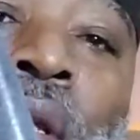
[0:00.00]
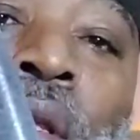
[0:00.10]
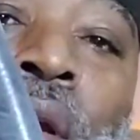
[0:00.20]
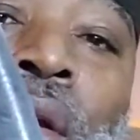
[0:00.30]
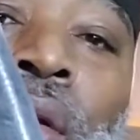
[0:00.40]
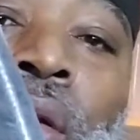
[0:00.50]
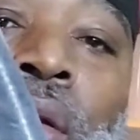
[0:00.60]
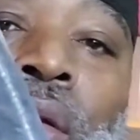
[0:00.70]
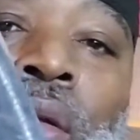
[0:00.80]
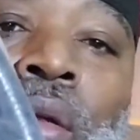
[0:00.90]
right there?
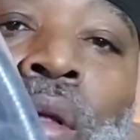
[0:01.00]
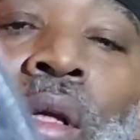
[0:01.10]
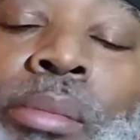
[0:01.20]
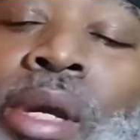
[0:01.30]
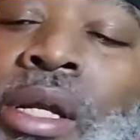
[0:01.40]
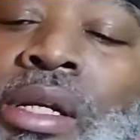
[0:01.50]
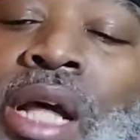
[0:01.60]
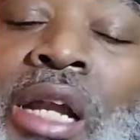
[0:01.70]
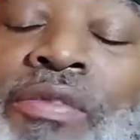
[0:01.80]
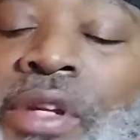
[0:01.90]
Paid
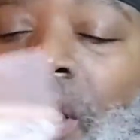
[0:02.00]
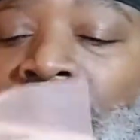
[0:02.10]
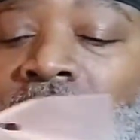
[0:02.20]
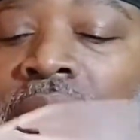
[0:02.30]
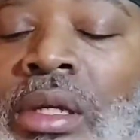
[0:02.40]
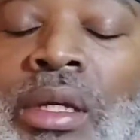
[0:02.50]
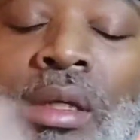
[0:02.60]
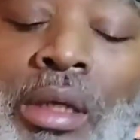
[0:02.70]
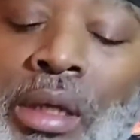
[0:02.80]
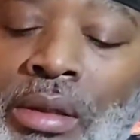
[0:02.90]
$1 for this.
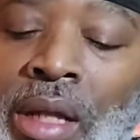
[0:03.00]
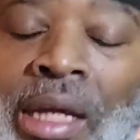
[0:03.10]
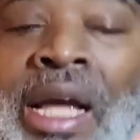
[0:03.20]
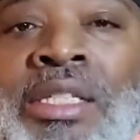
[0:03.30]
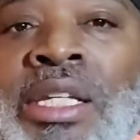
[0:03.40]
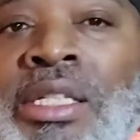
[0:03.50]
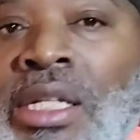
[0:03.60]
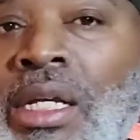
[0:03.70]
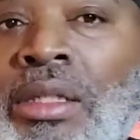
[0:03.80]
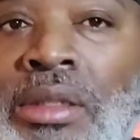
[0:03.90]
I got 6 of
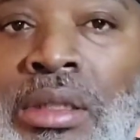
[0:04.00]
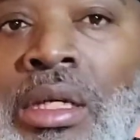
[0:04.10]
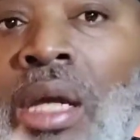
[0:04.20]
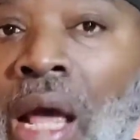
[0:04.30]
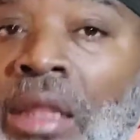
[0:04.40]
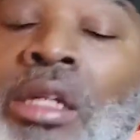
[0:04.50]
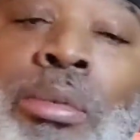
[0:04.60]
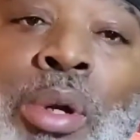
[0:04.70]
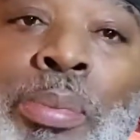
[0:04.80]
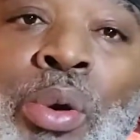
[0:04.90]
these. I looked
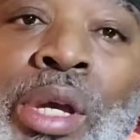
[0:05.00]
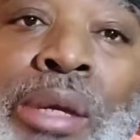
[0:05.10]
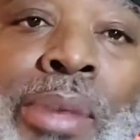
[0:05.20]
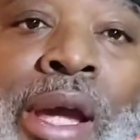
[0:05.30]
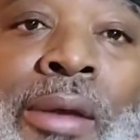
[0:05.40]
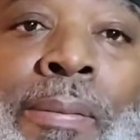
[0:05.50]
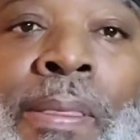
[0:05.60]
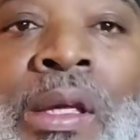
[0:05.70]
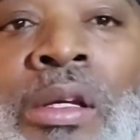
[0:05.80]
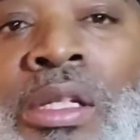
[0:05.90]
them up on eBay,
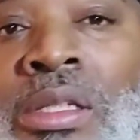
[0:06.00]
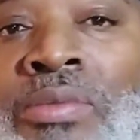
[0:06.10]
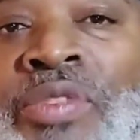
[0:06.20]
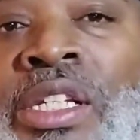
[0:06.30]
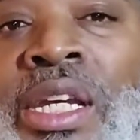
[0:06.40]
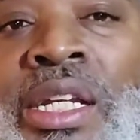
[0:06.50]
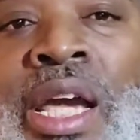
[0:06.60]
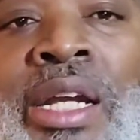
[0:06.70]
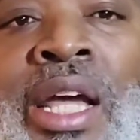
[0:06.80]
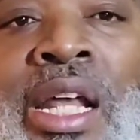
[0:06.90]

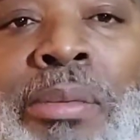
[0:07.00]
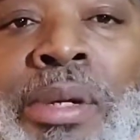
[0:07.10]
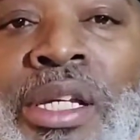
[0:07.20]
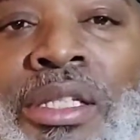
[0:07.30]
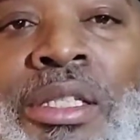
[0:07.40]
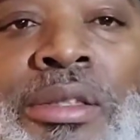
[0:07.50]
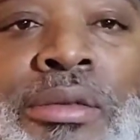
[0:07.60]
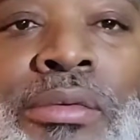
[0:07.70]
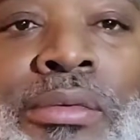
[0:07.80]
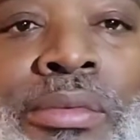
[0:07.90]
$15.99 a piece.
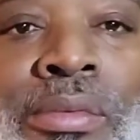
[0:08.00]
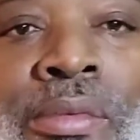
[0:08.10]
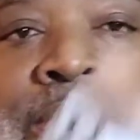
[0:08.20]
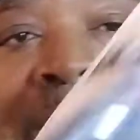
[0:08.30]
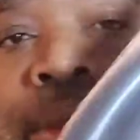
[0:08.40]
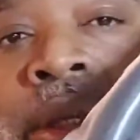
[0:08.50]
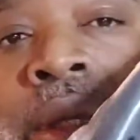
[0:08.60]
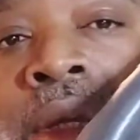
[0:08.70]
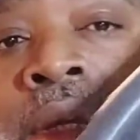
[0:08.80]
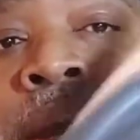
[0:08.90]

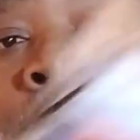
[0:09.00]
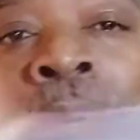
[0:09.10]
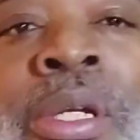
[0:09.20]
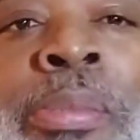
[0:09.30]
I'm gonna put